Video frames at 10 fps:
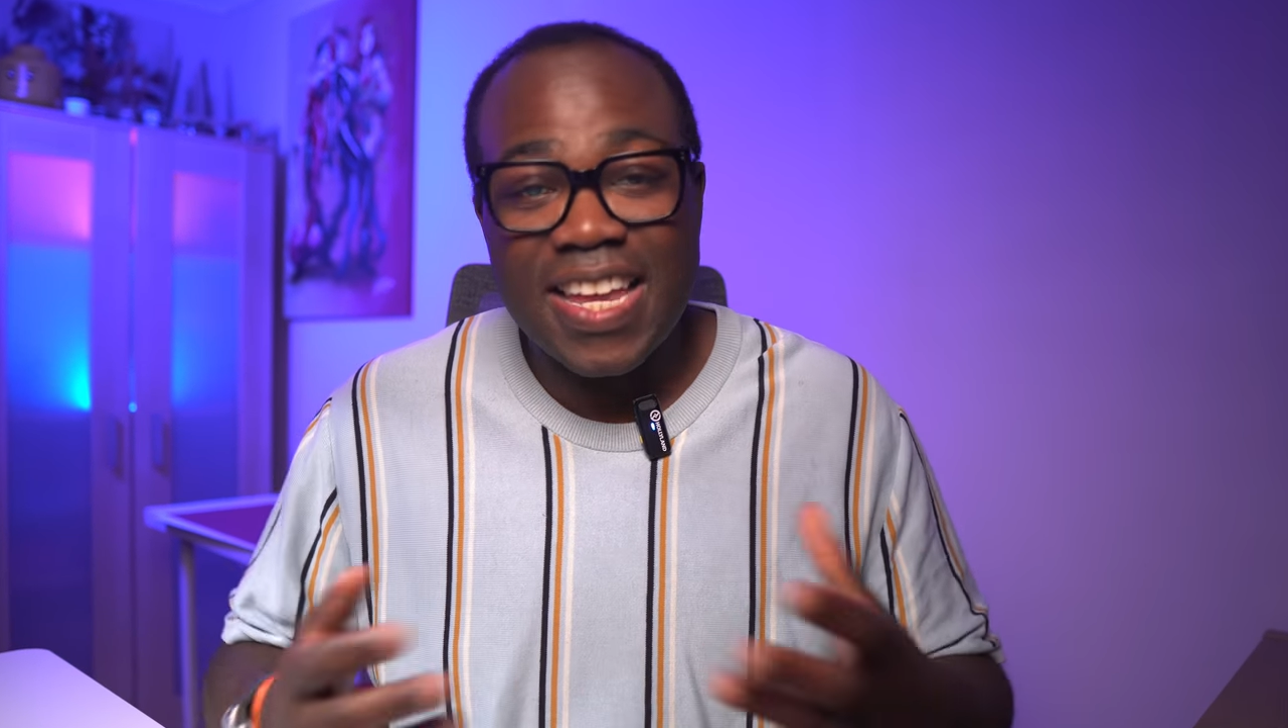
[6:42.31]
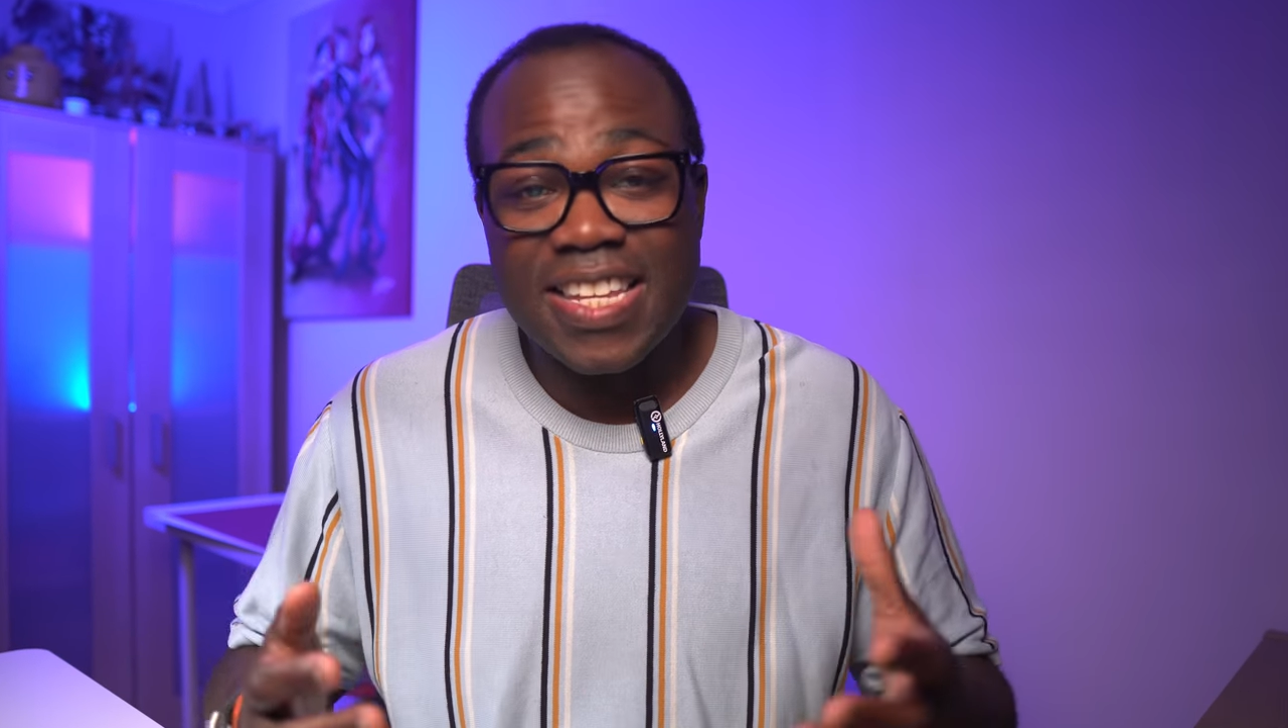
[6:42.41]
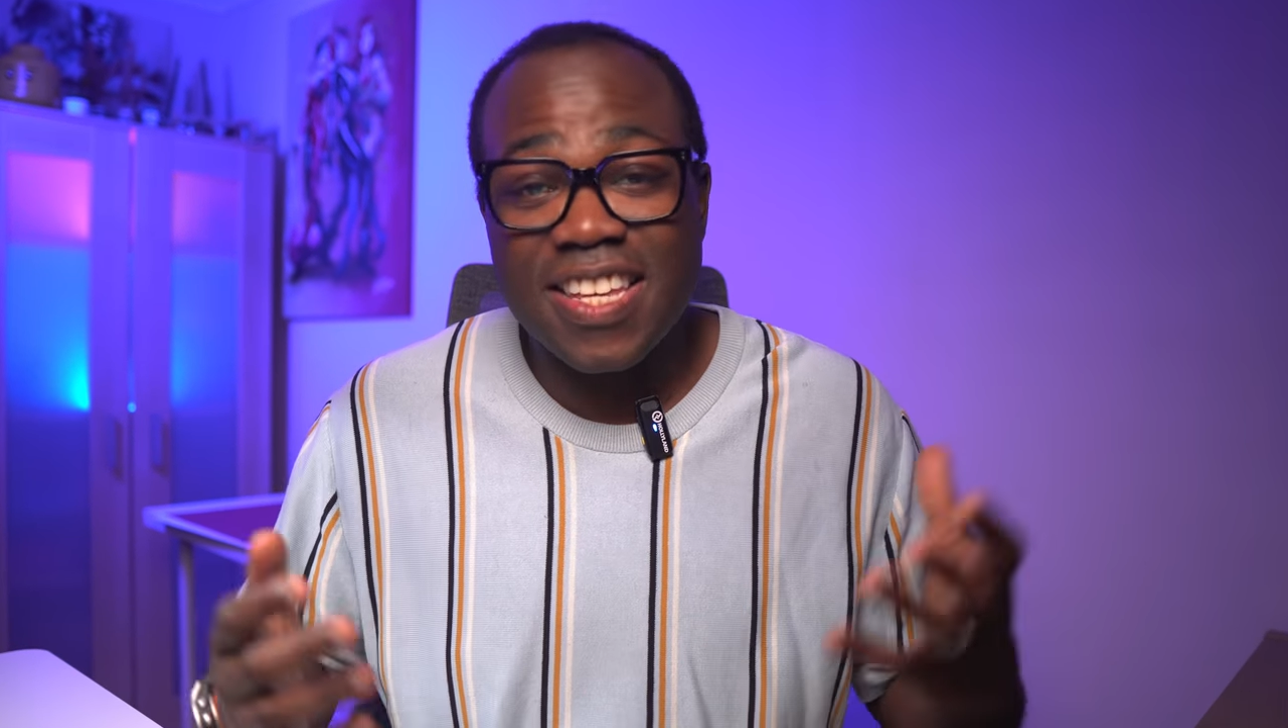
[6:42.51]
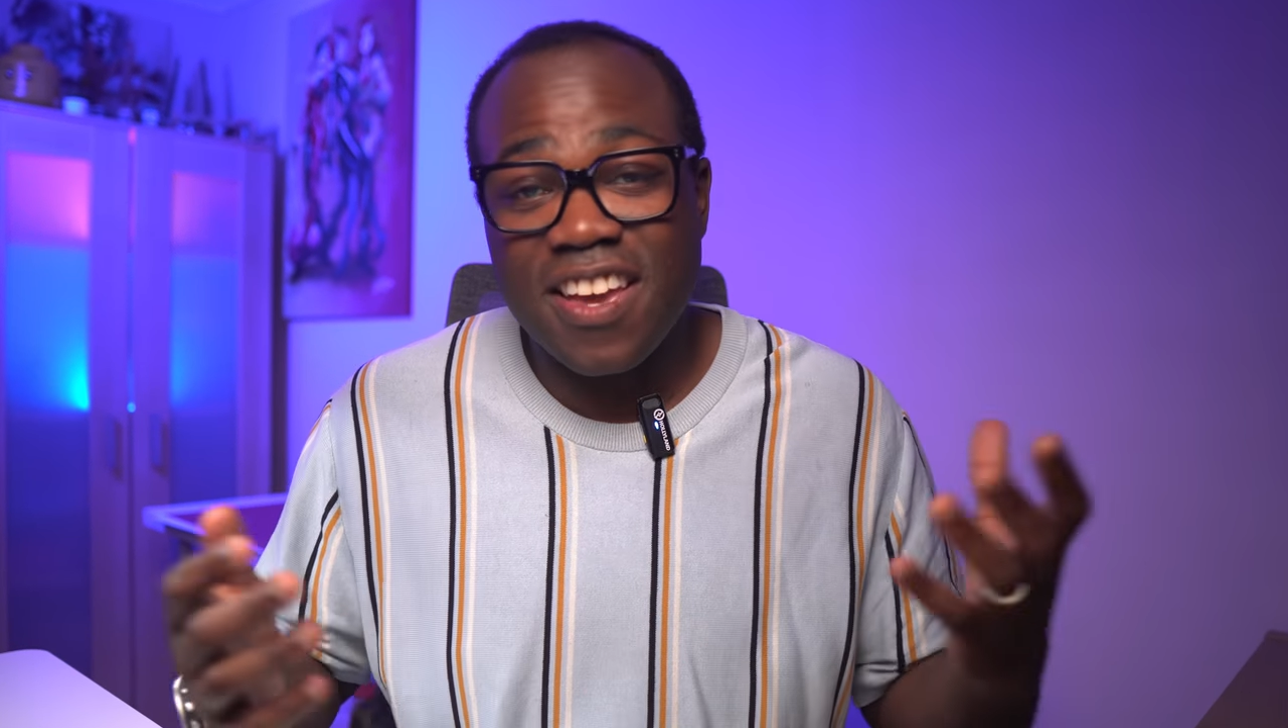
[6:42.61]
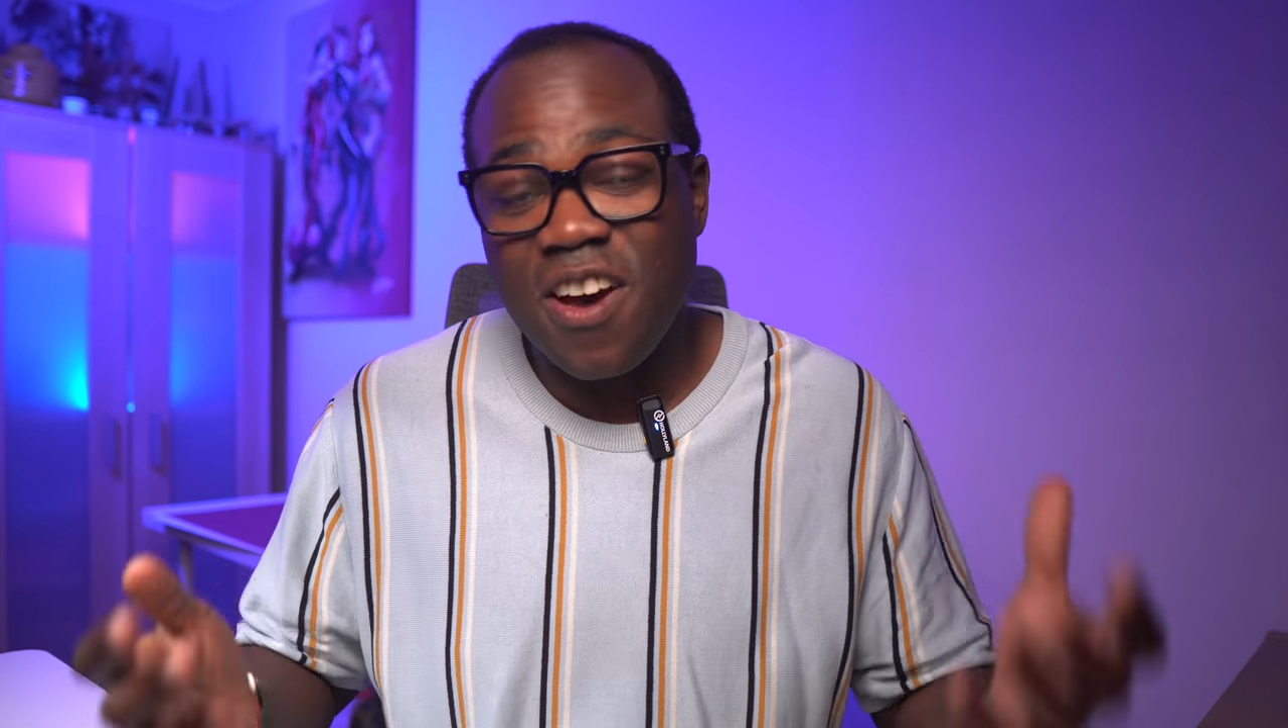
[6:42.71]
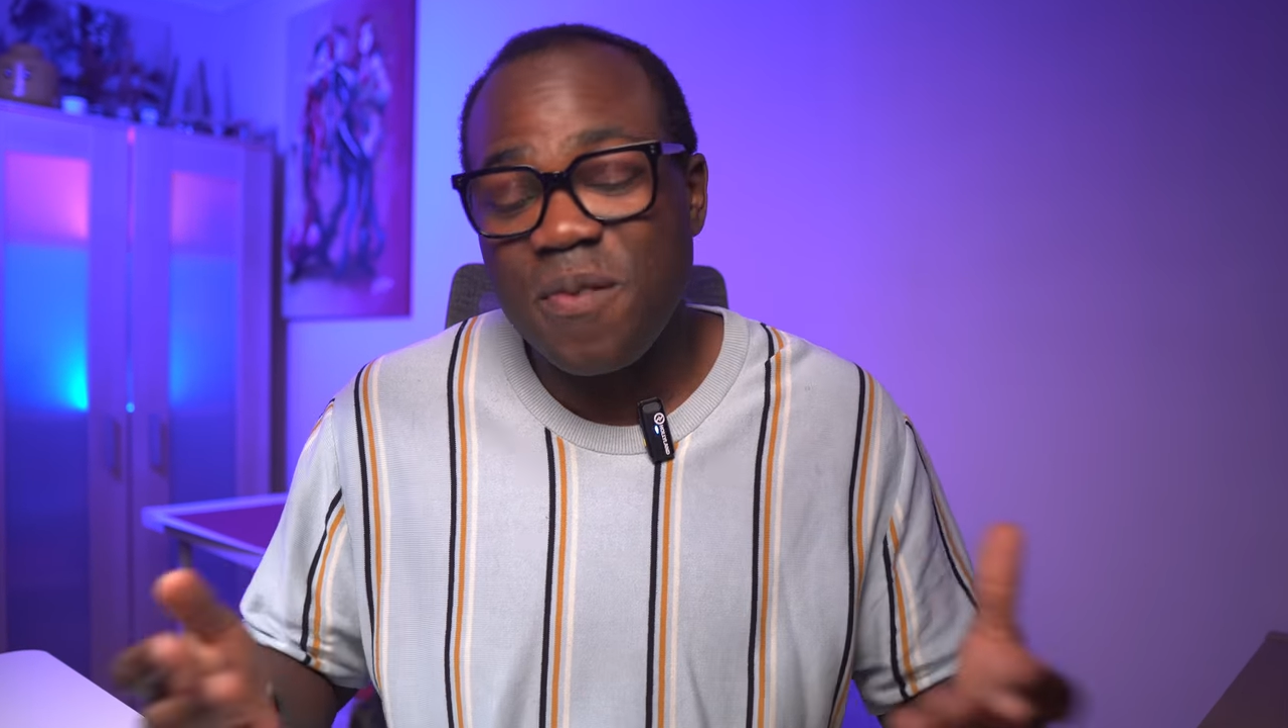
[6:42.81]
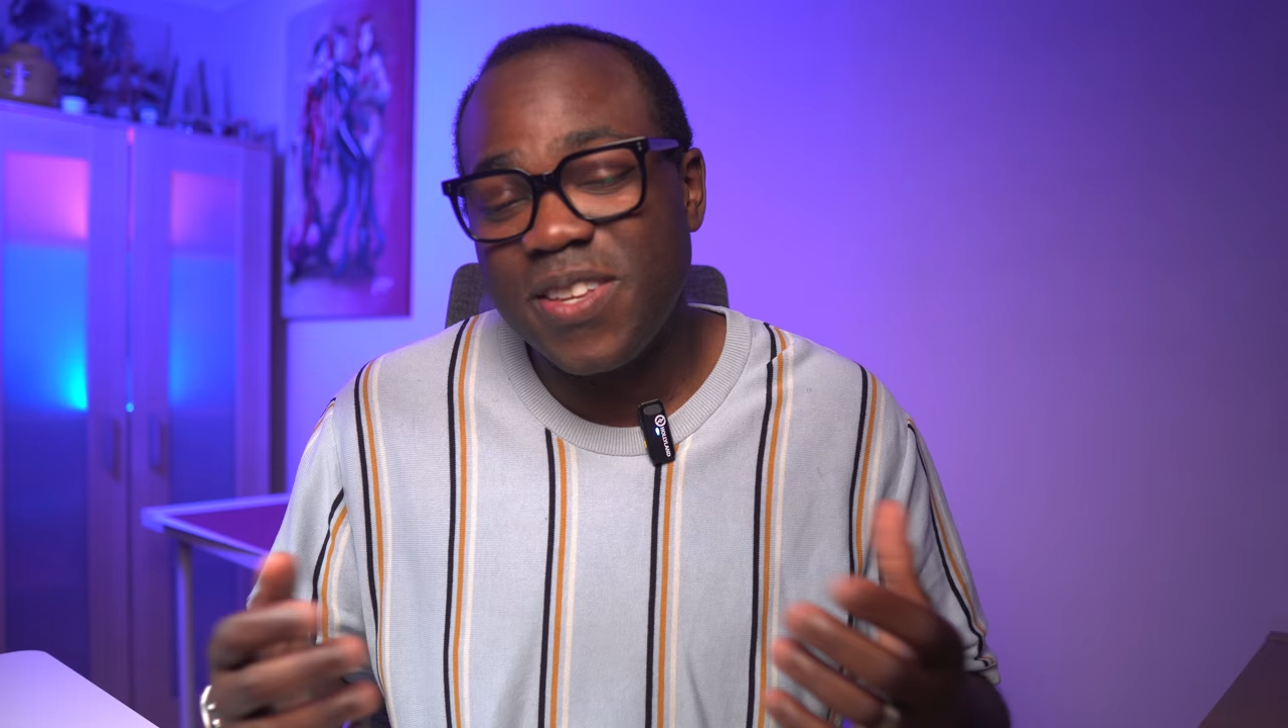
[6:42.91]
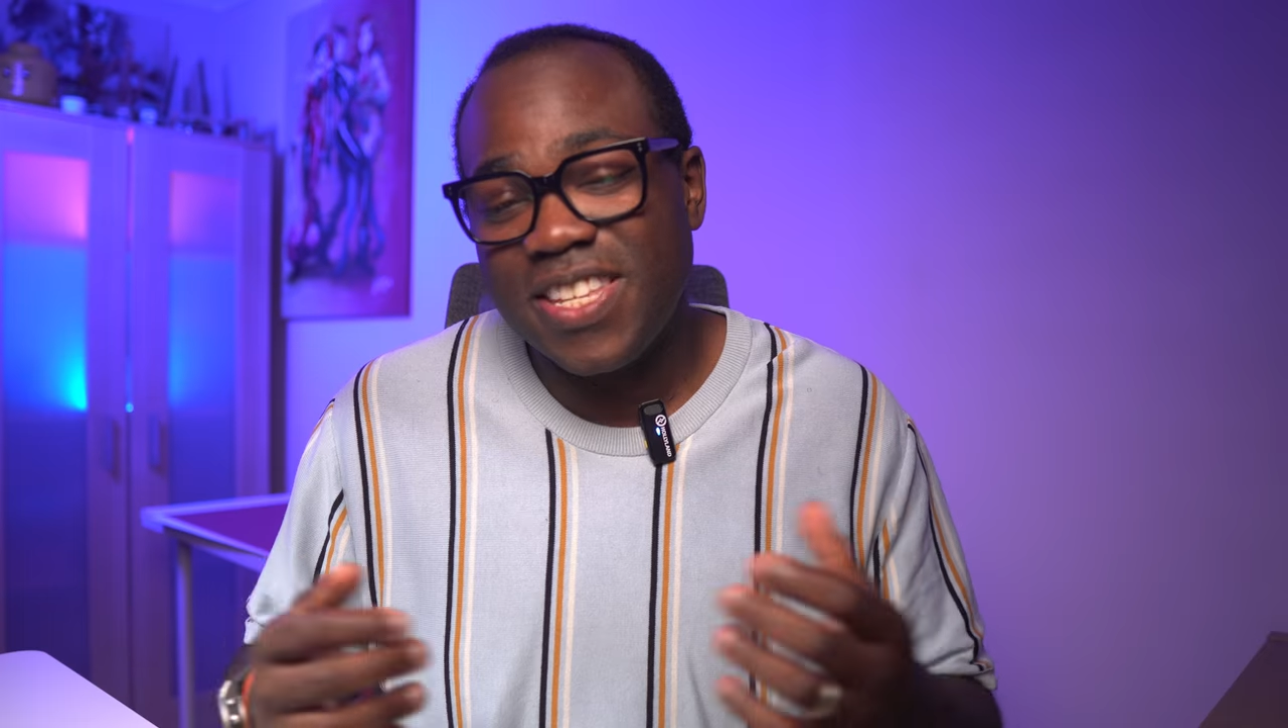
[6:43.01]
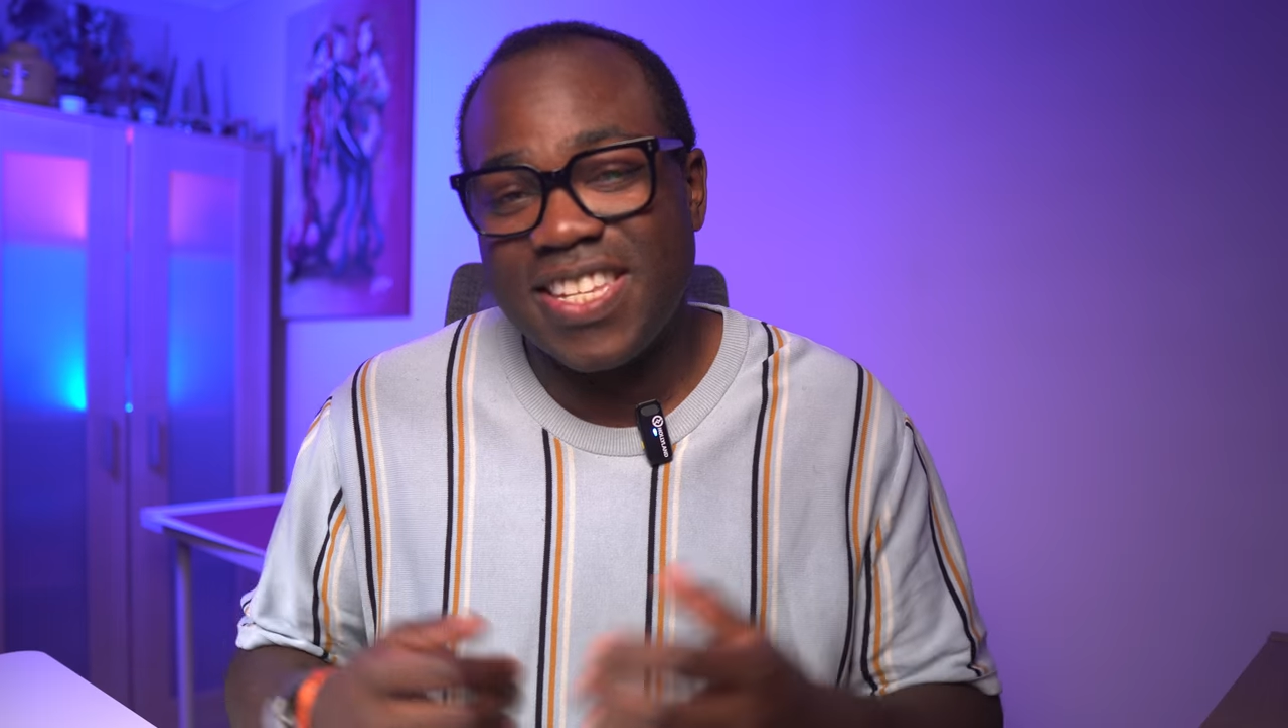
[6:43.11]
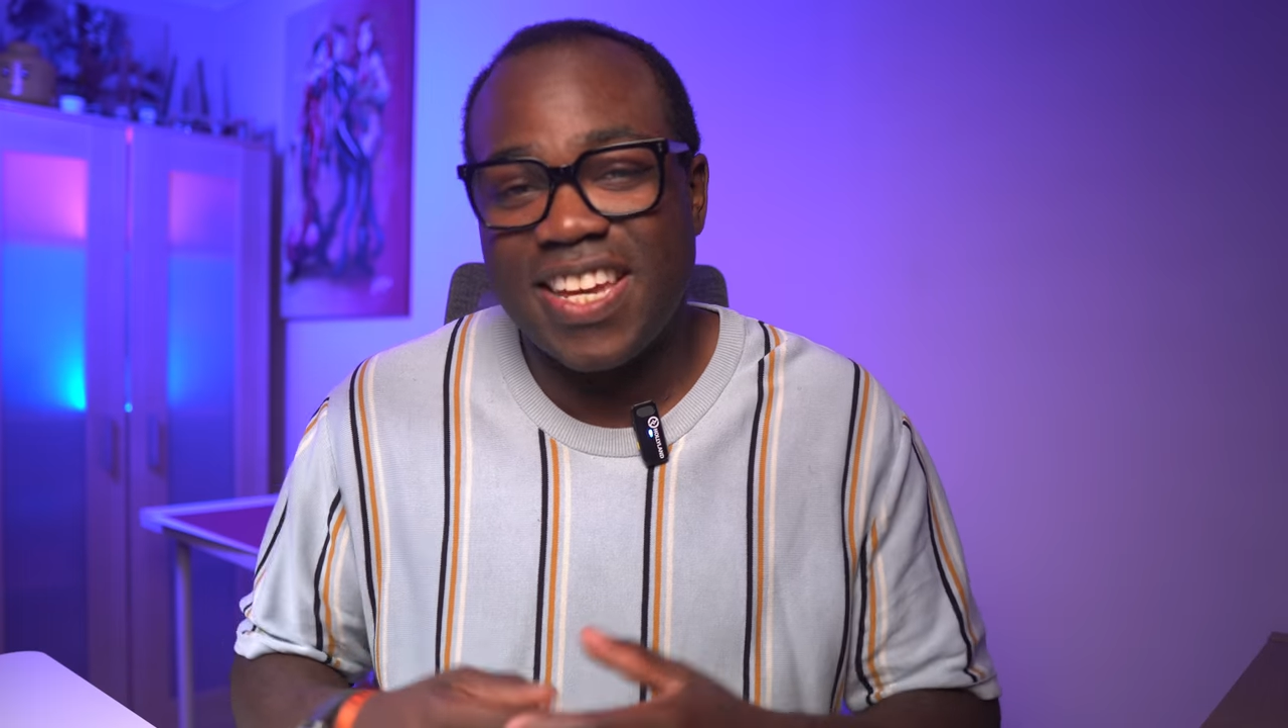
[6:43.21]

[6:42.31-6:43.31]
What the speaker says: and the comments